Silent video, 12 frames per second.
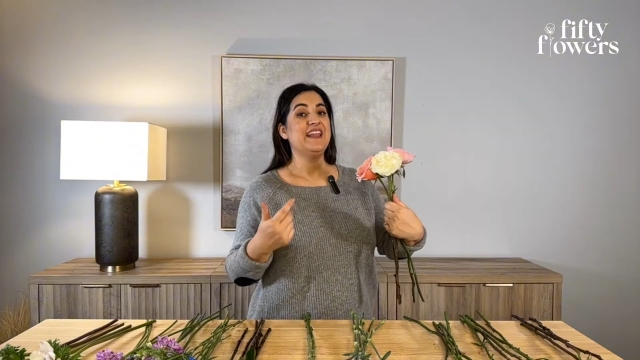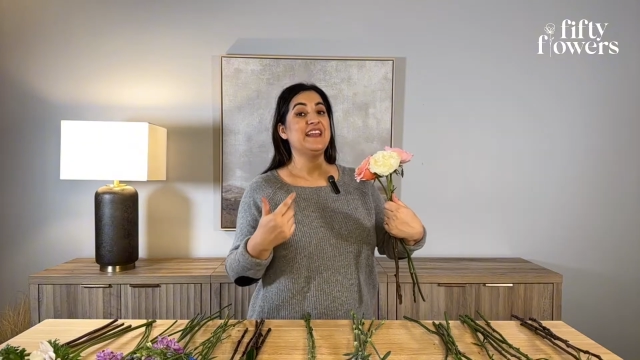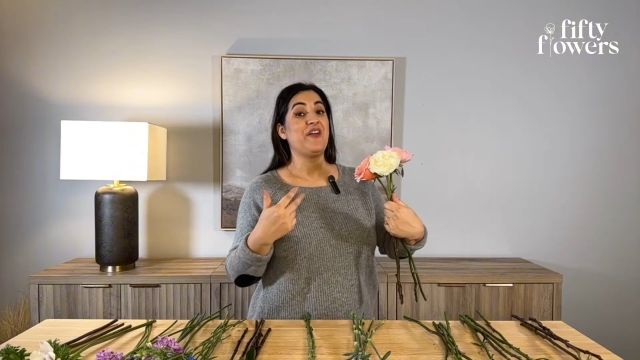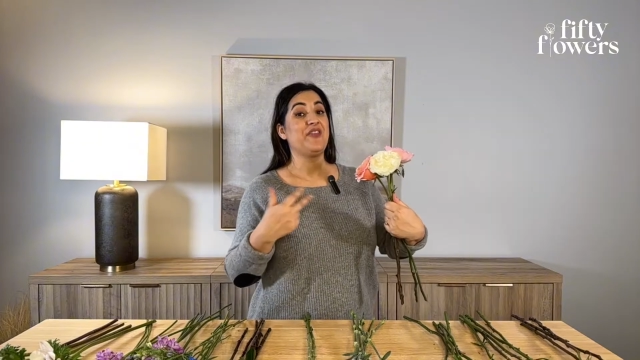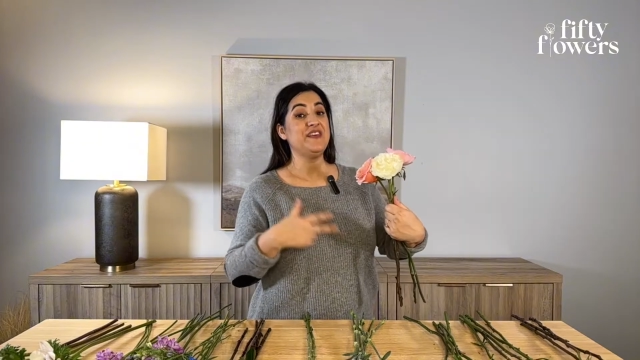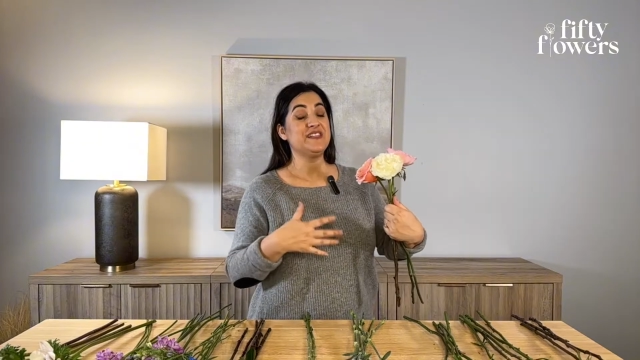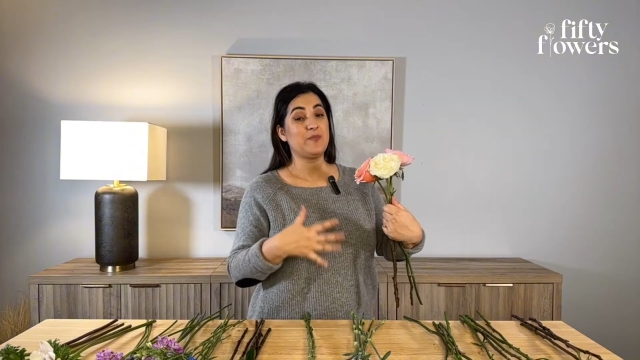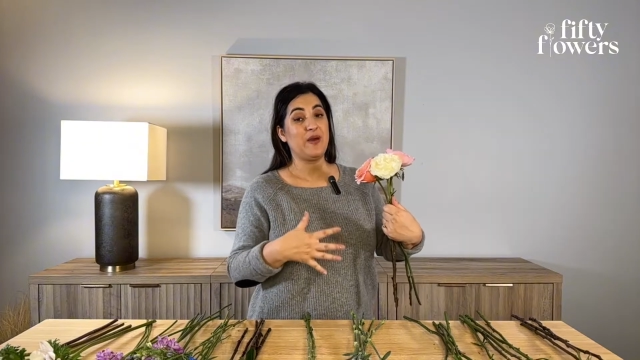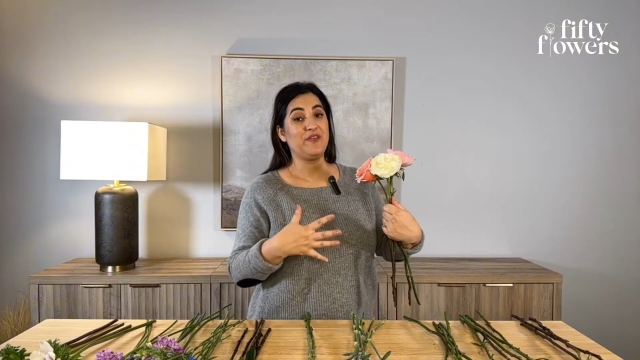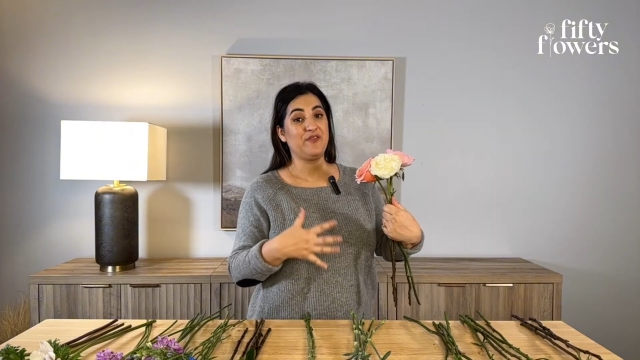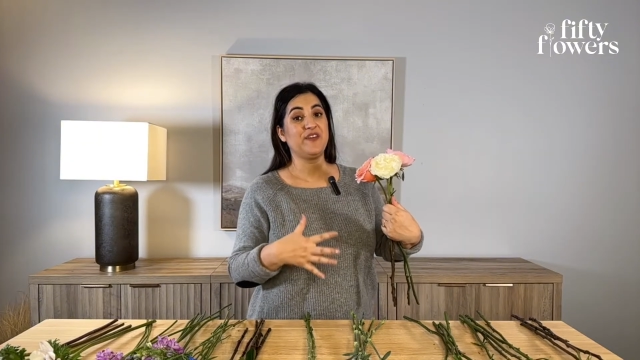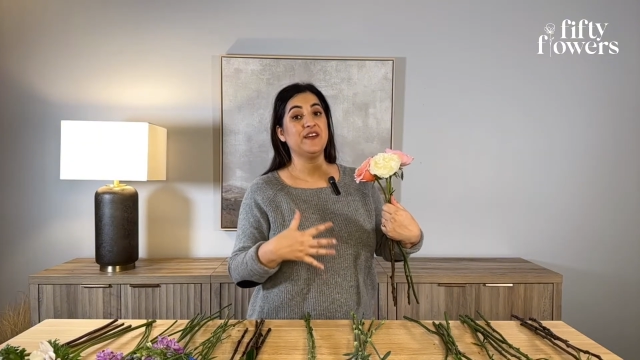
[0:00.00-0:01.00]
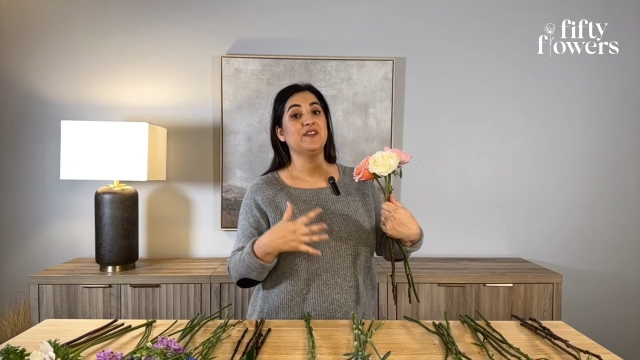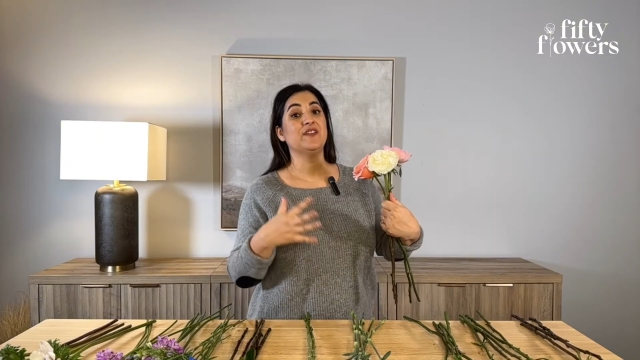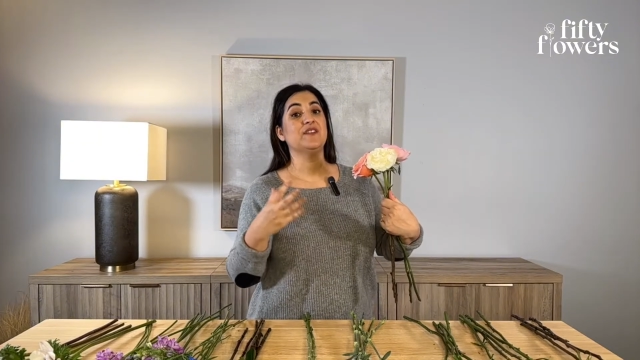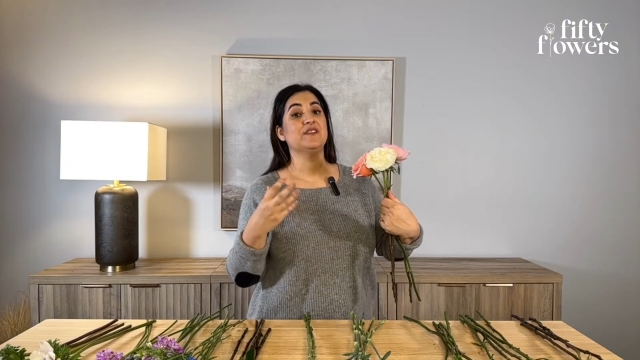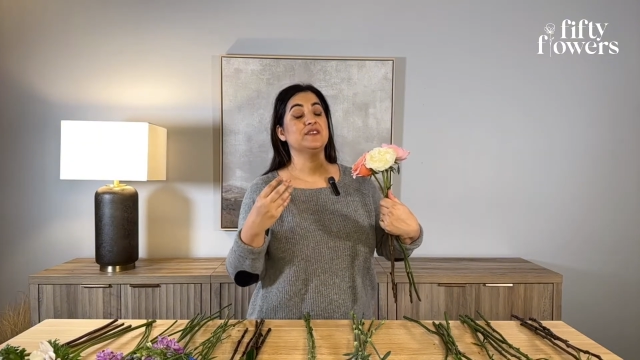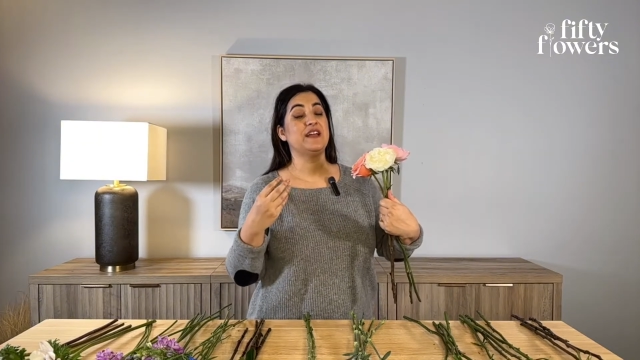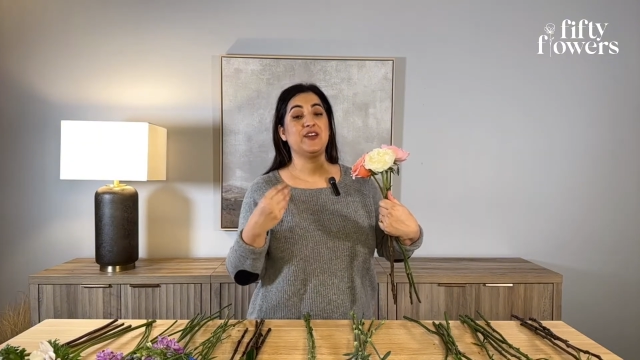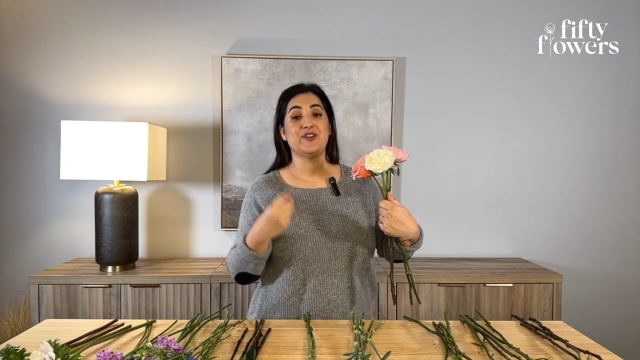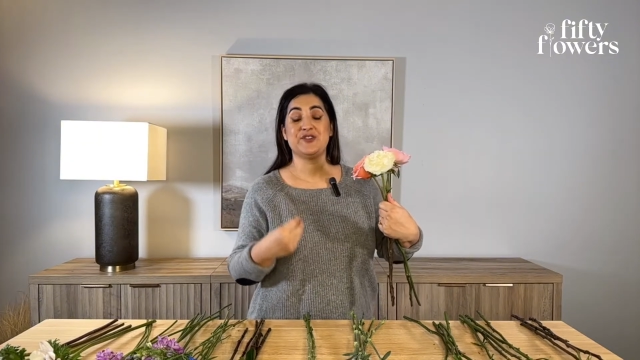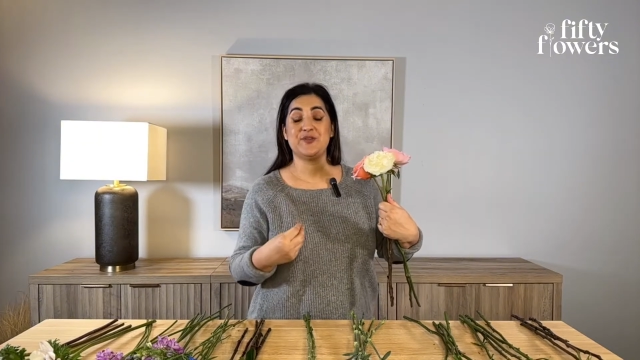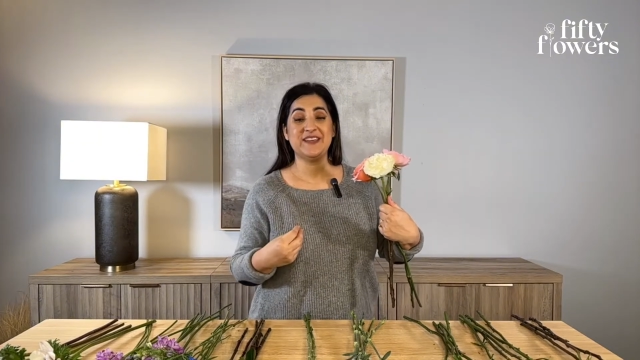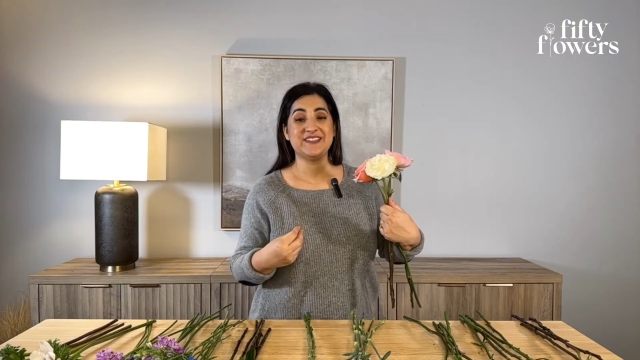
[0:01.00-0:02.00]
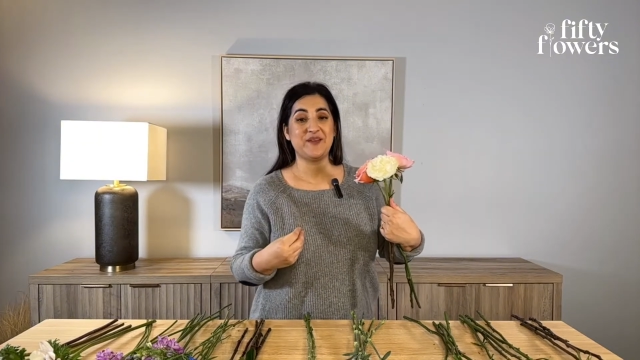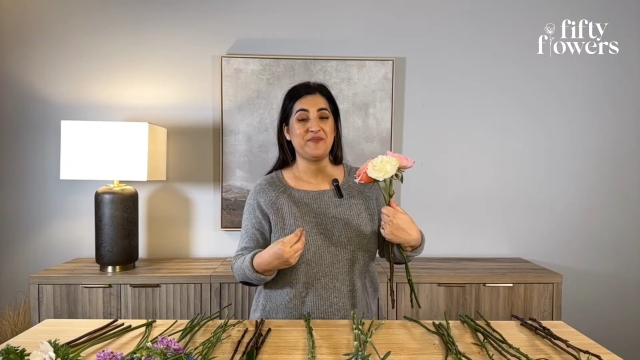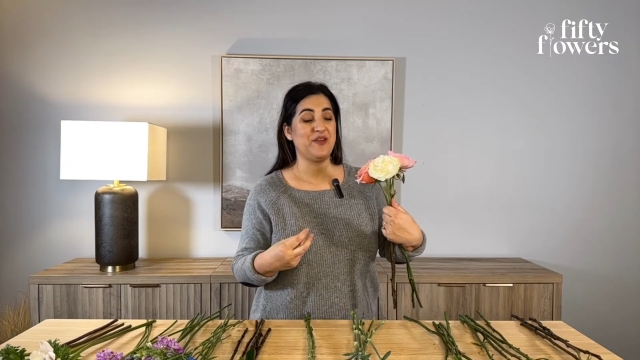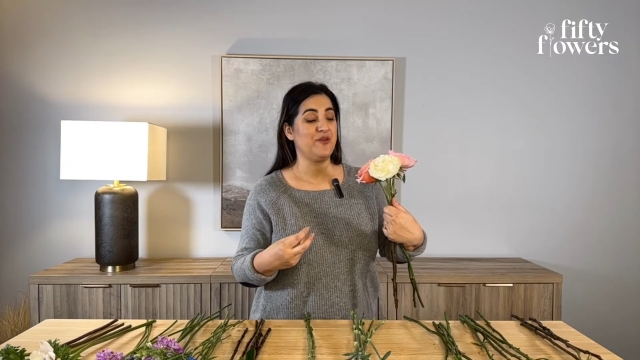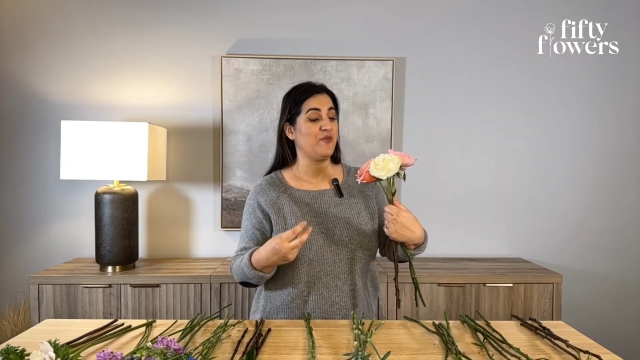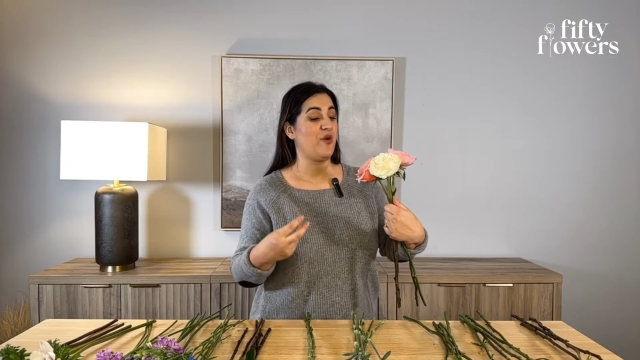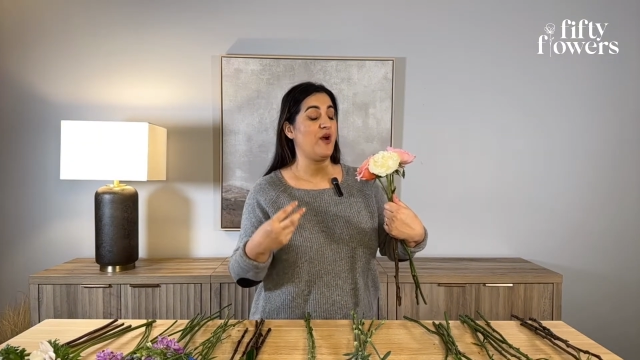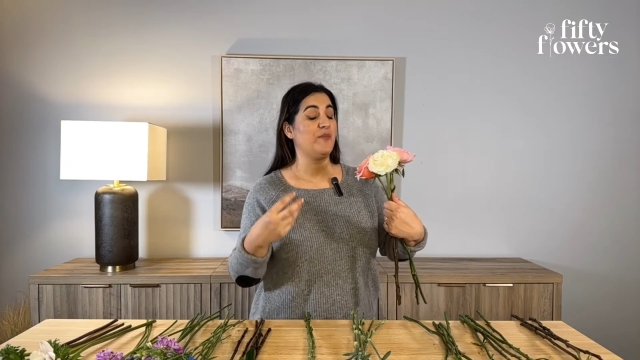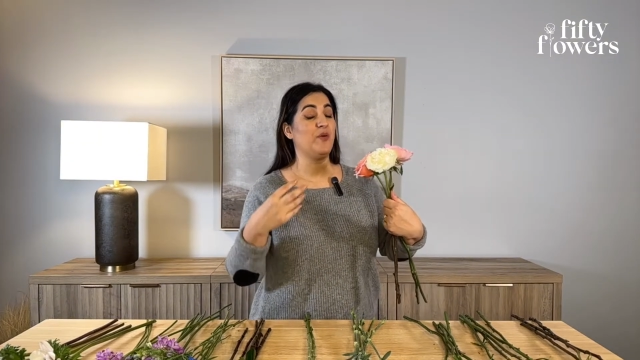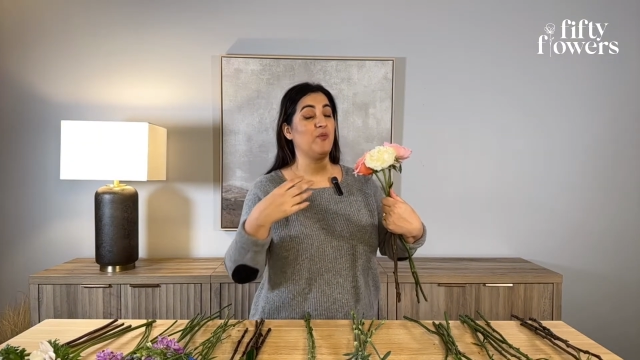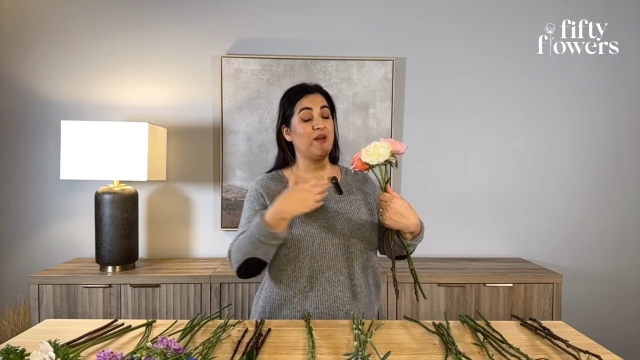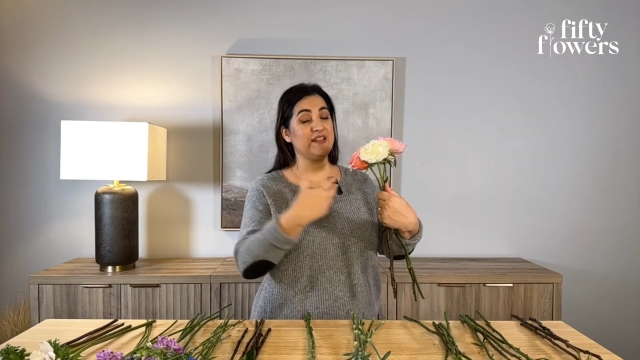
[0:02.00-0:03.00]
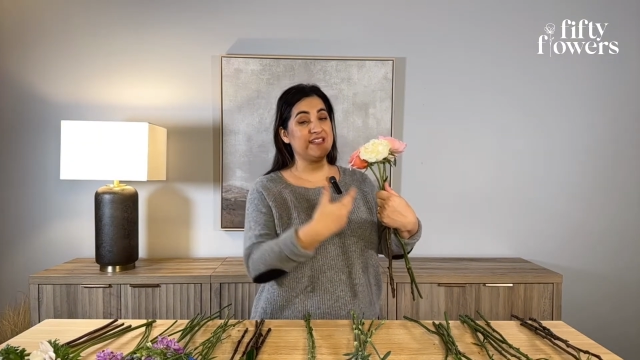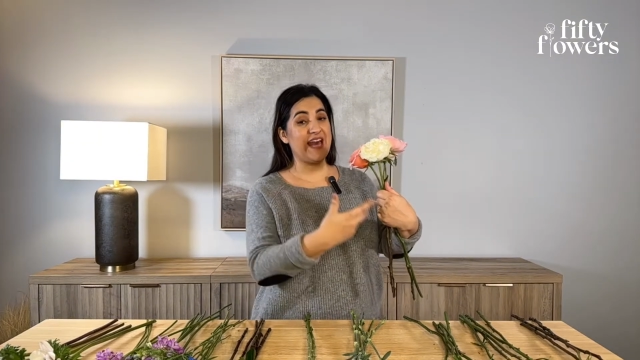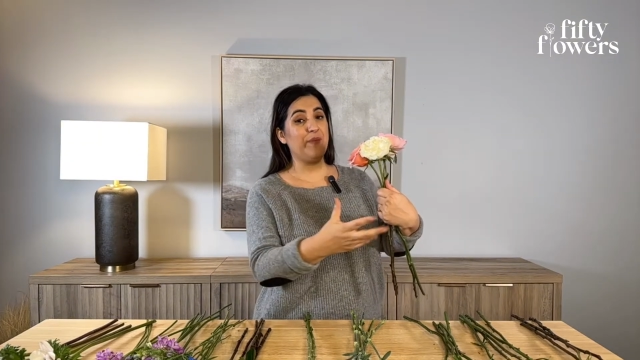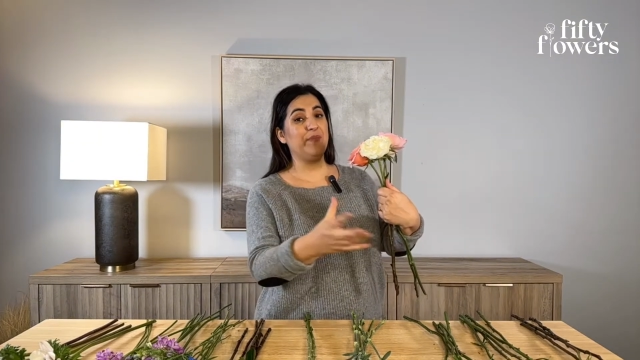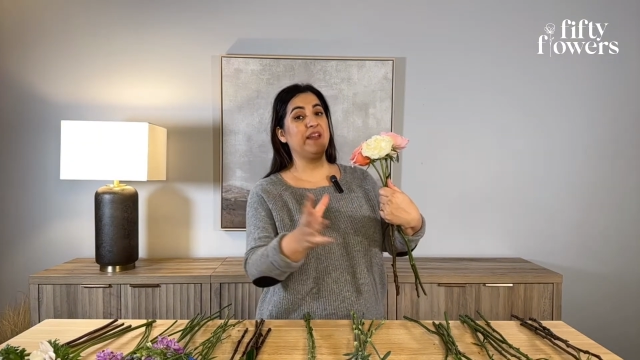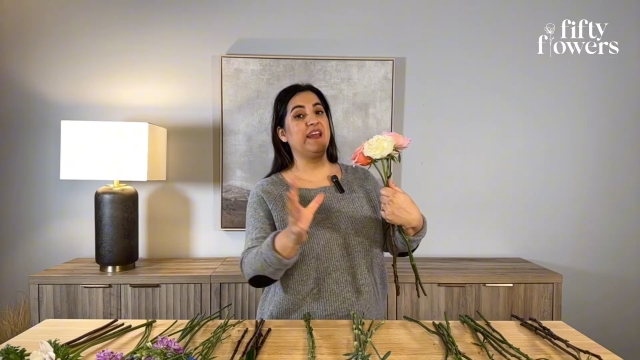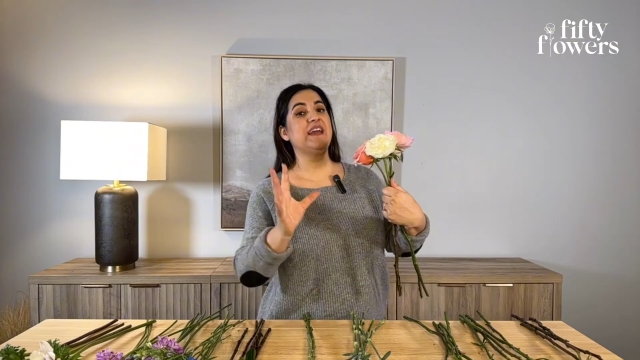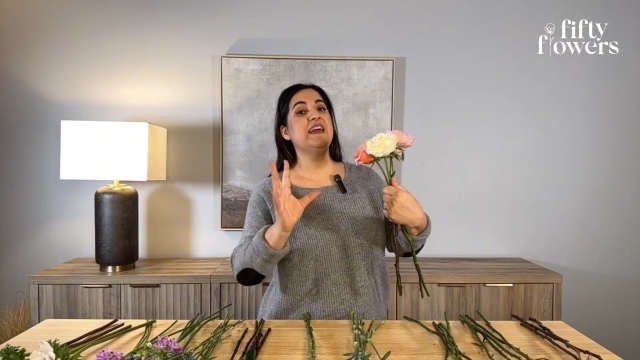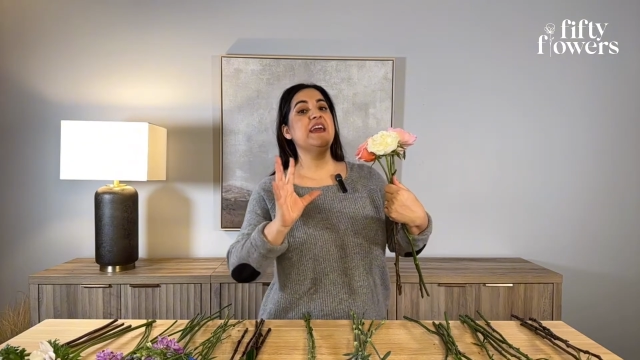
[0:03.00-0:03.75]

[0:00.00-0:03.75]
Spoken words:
Now this might feel like you're doing something wrong, but what is happening